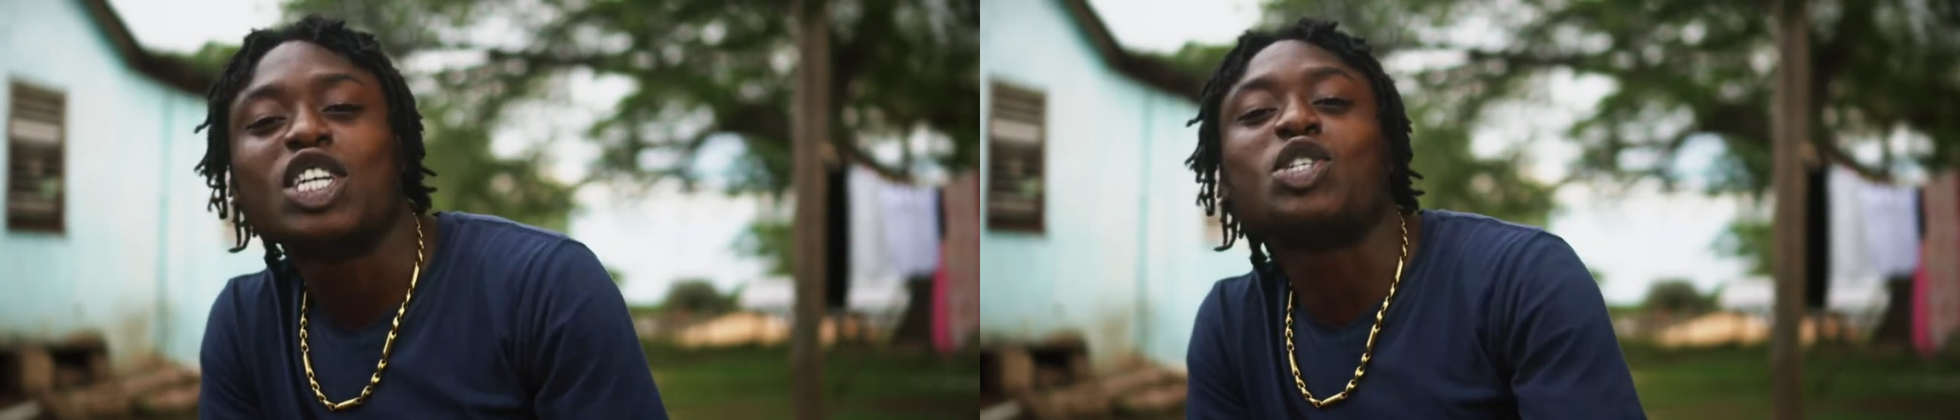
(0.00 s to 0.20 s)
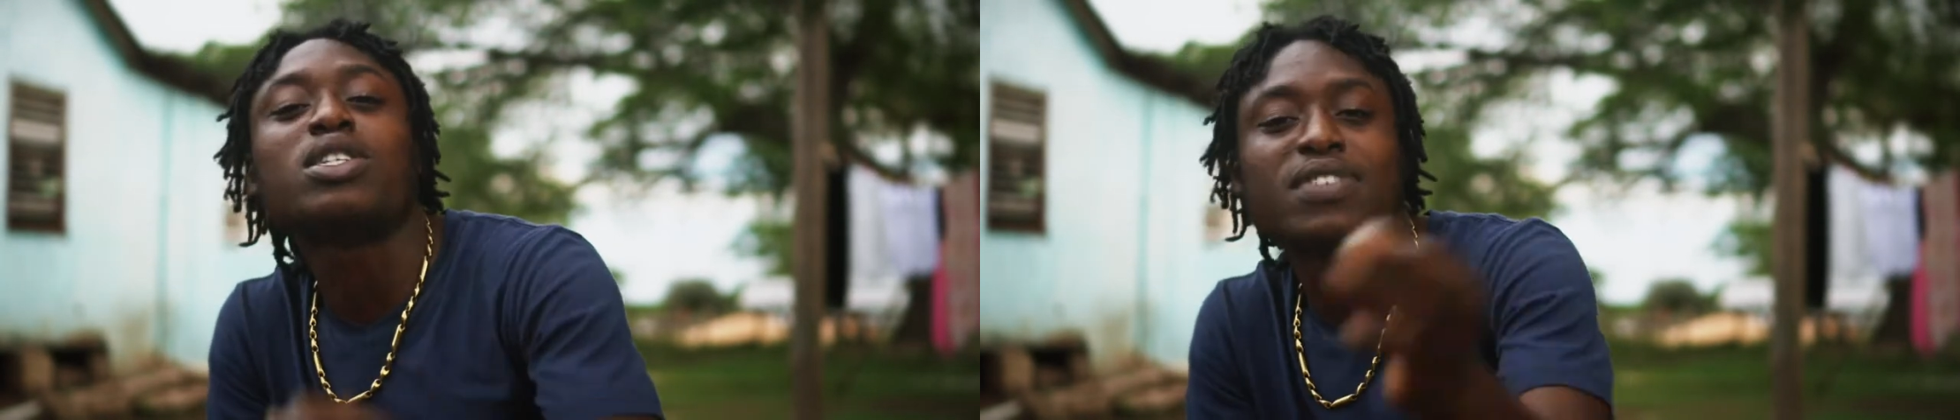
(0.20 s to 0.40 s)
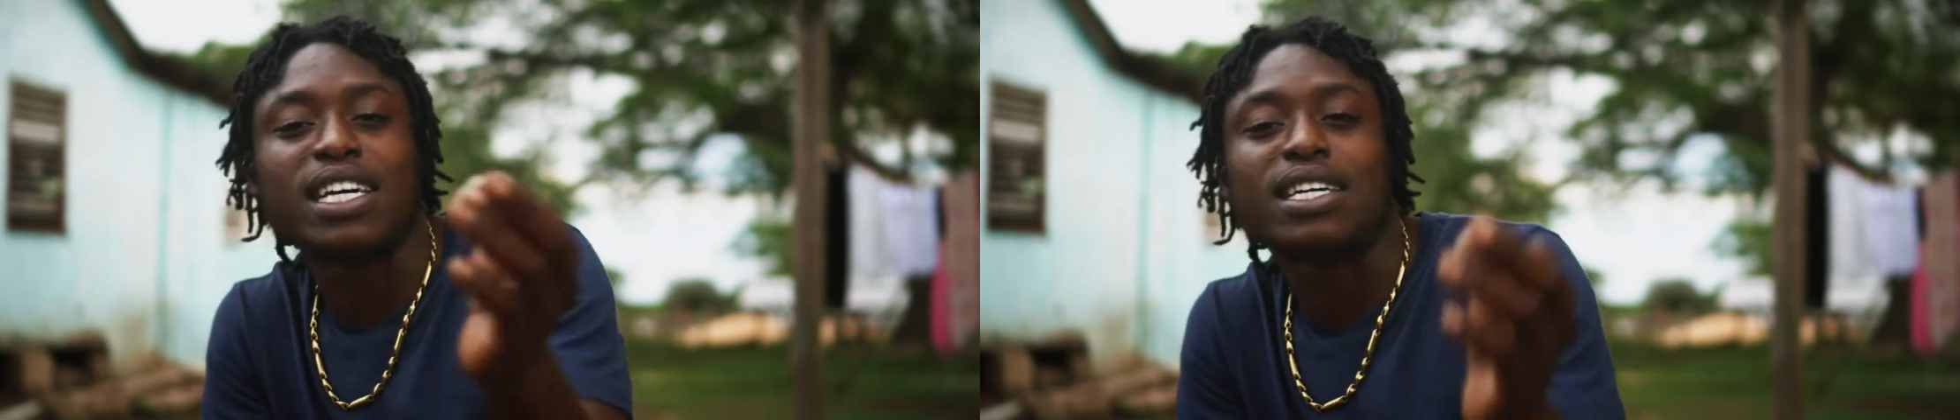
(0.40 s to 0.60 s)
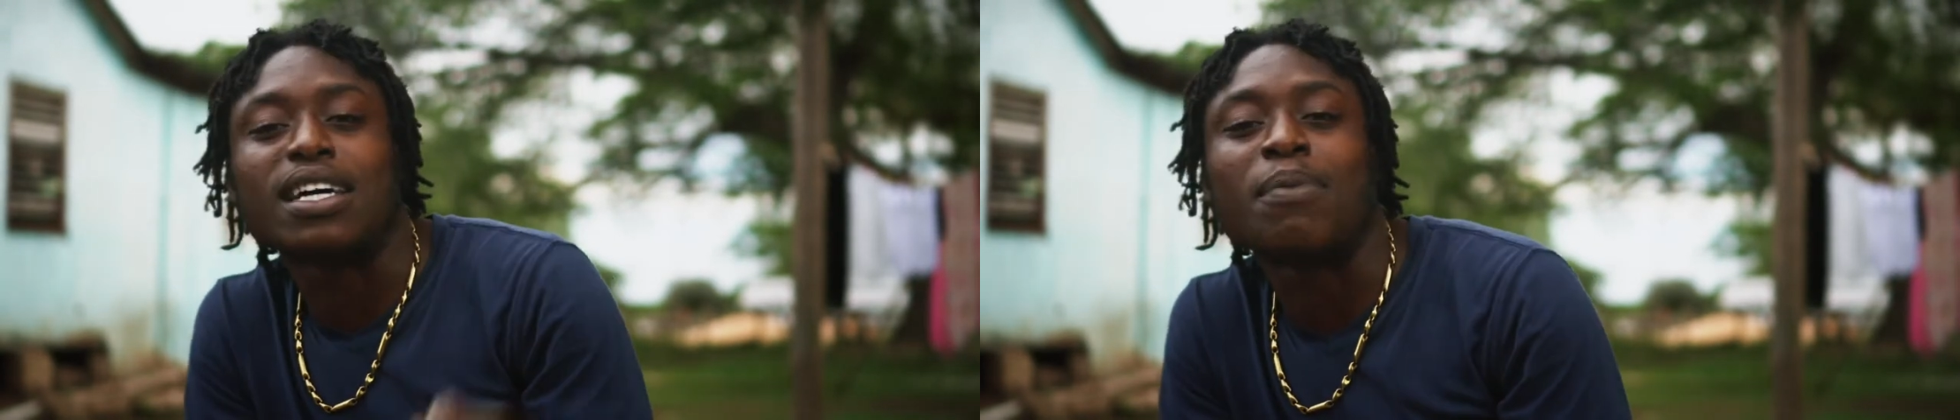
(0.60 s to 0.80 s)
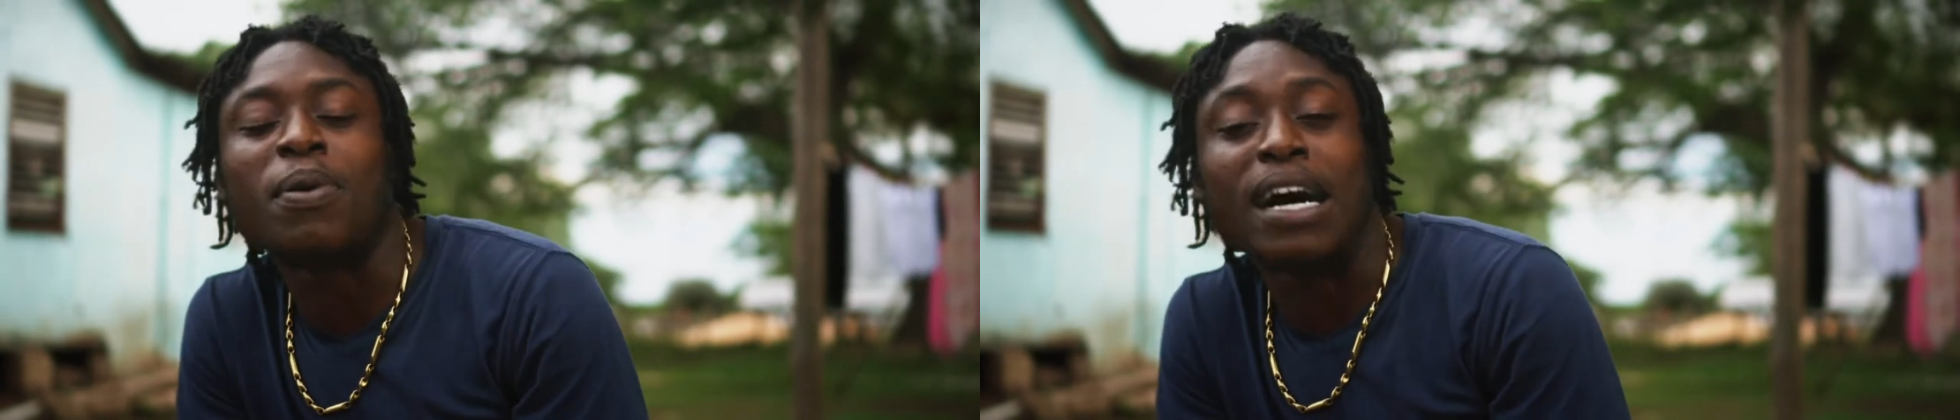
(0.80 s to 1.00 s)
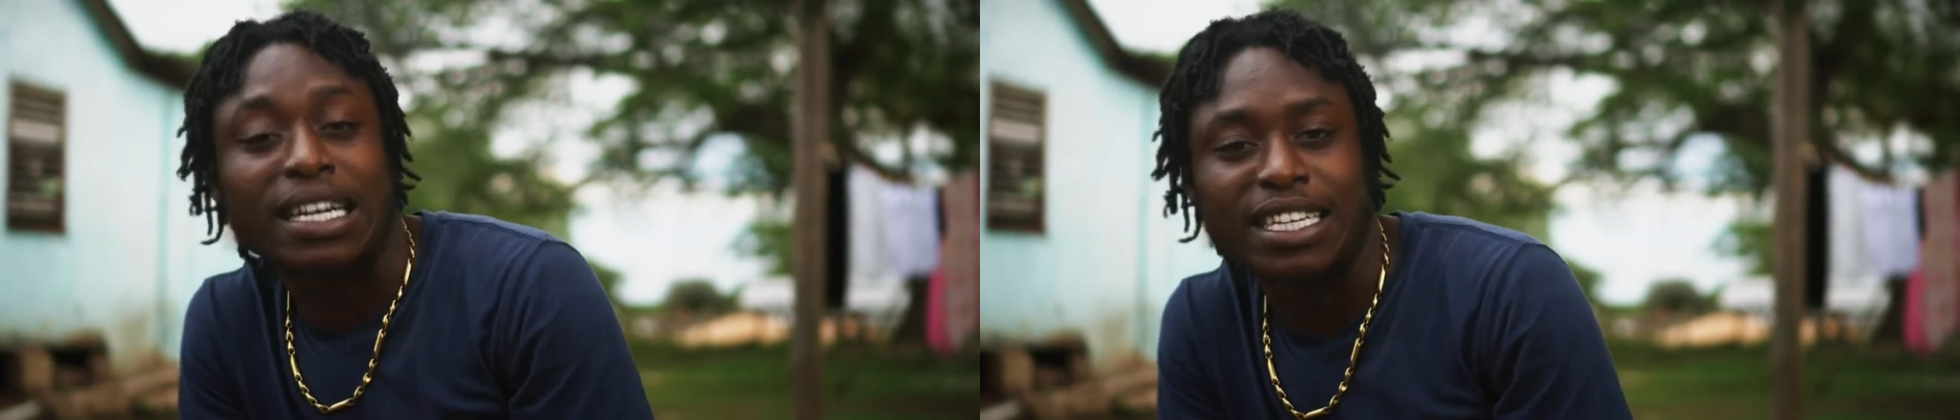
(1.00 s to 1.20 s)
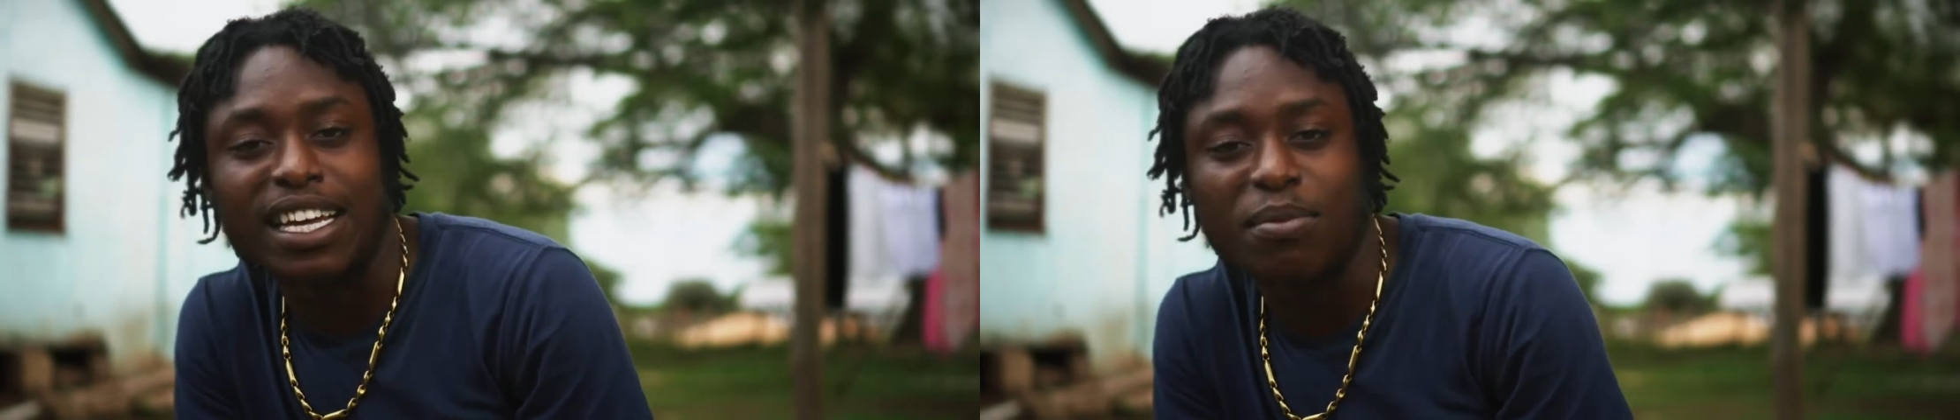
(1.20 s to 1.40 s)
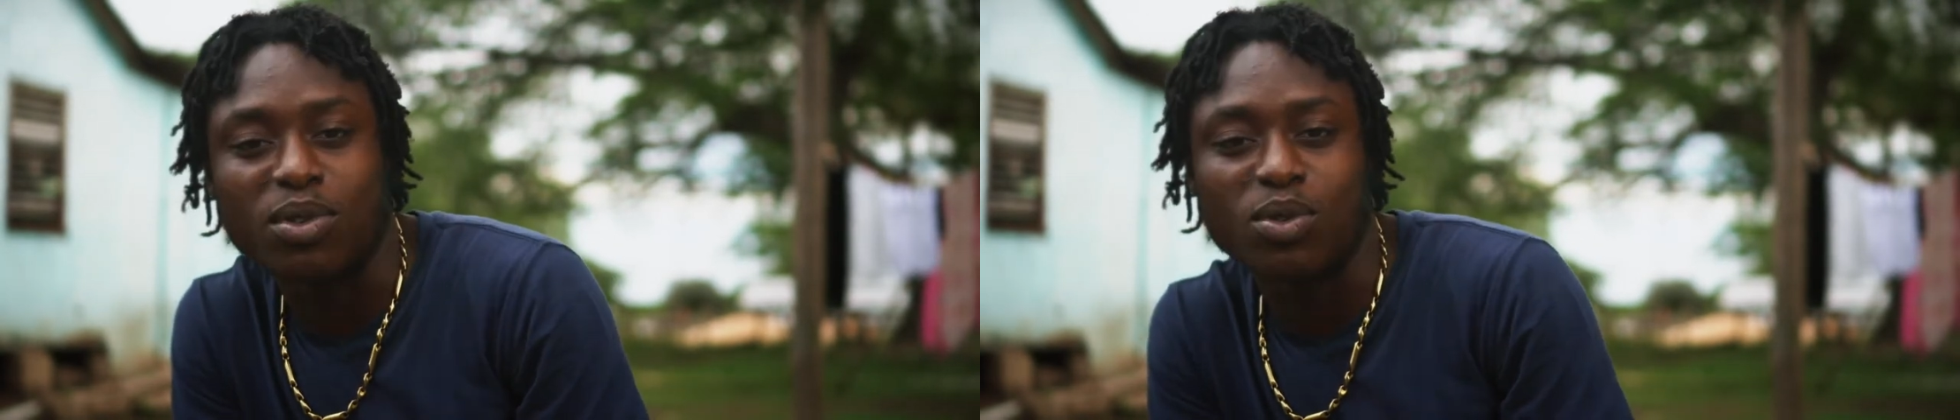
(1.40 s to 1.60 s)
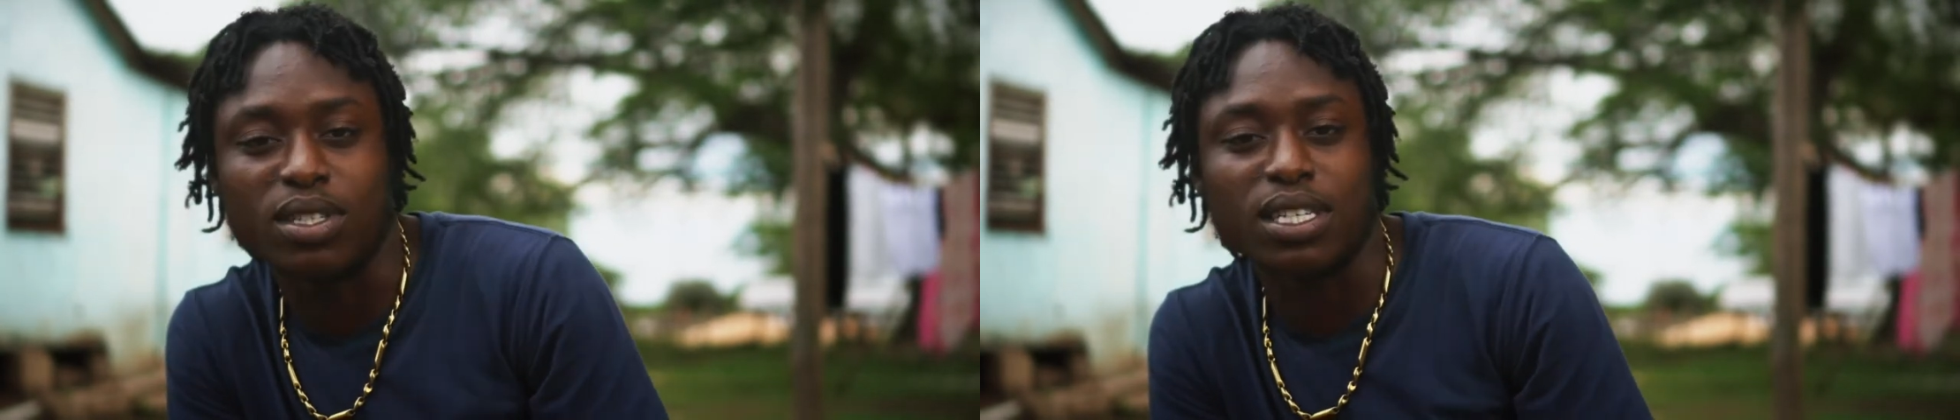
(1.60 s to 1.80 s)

Just to get a party, you know what I mean?